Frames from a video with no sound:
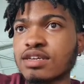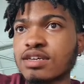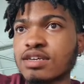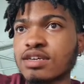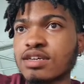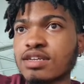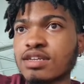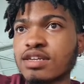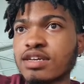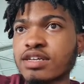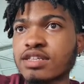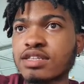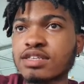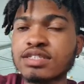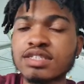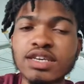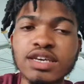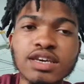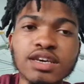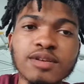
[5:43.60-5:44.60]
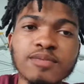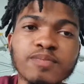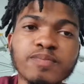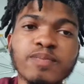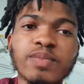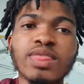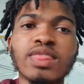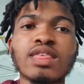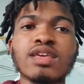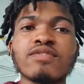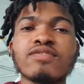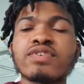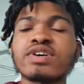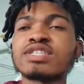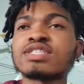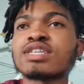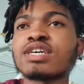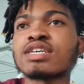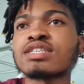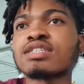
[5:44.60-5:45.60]
connect this here.
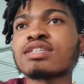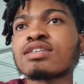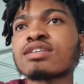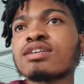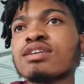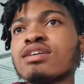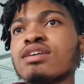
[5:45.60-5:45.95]
Fantastic.